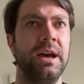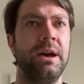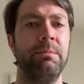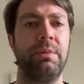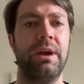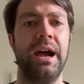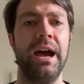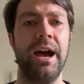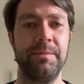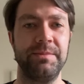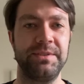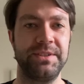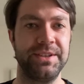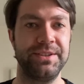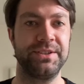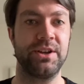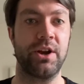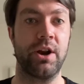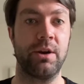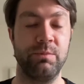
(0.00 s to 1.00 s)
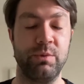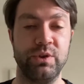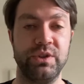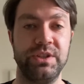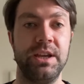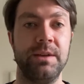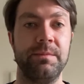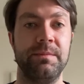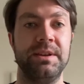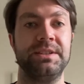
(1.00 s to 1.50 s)
perhaps since our
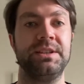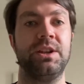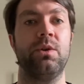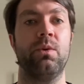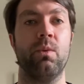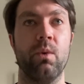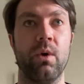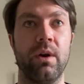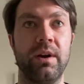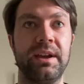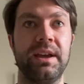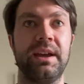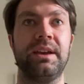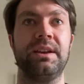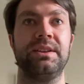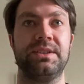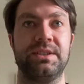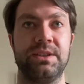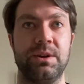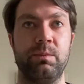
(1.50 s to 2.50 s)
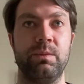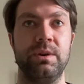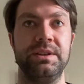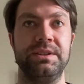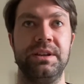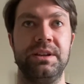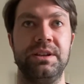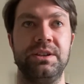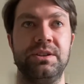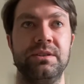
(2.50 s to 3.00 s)
museum is in a working subway
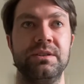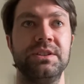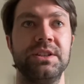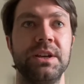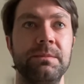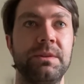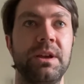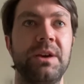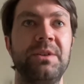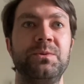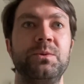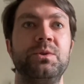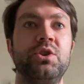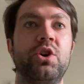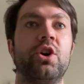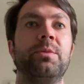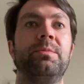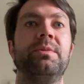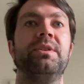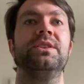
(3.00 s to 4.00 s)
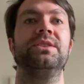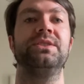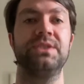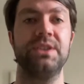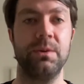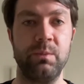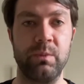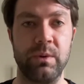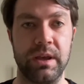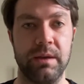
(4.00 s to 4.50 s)
station, sometimes we talk about the
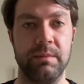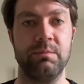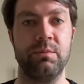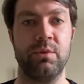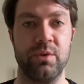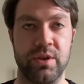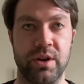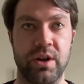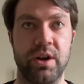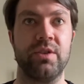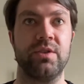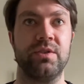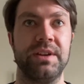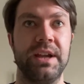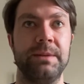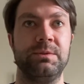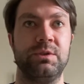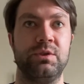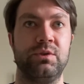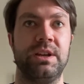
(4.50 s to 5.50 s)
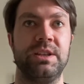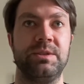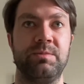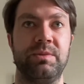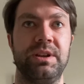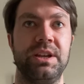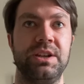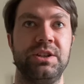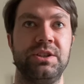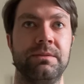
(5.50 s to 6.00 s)
subway more than other types of
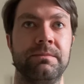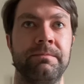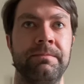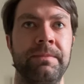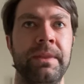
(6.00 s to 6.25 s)
transportation.